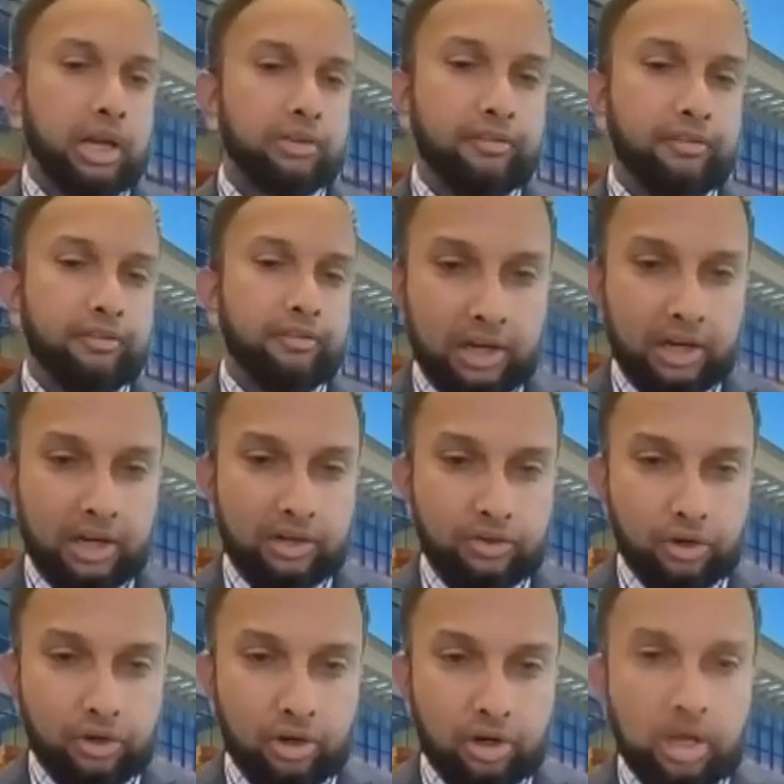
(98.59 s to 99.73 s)
factor
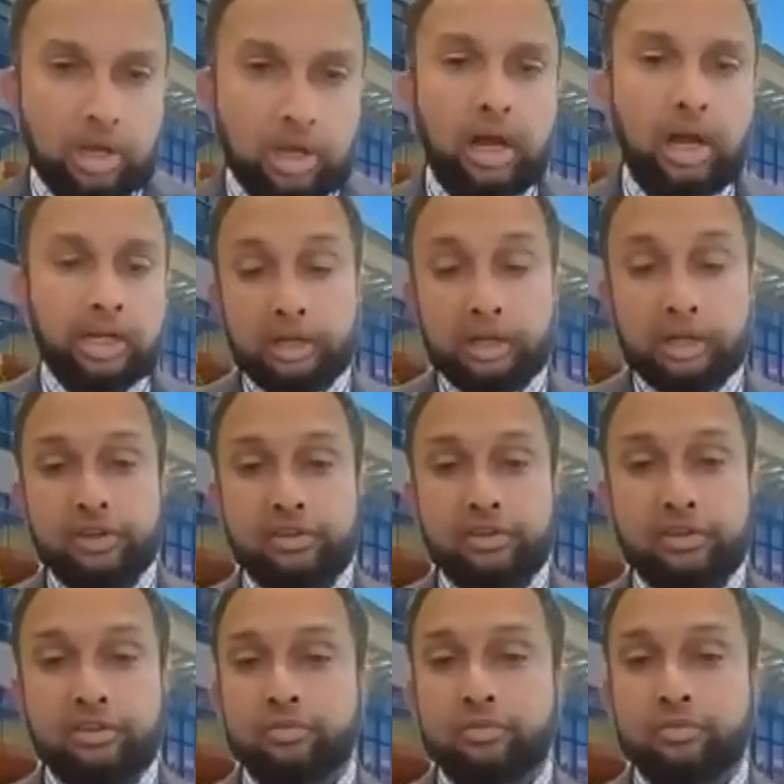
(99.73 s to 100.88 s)
in liver disease,
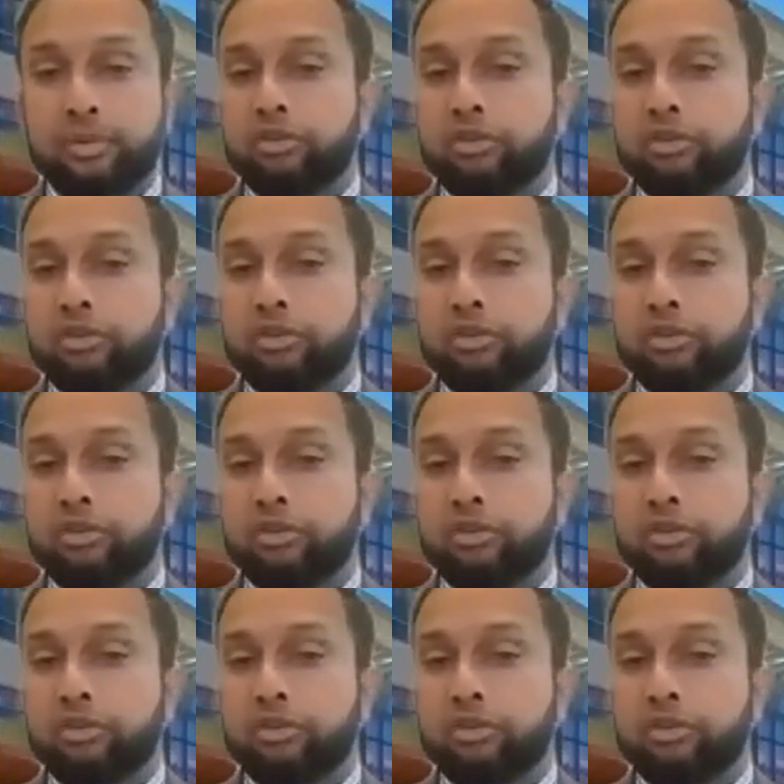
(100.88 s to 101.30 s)
because it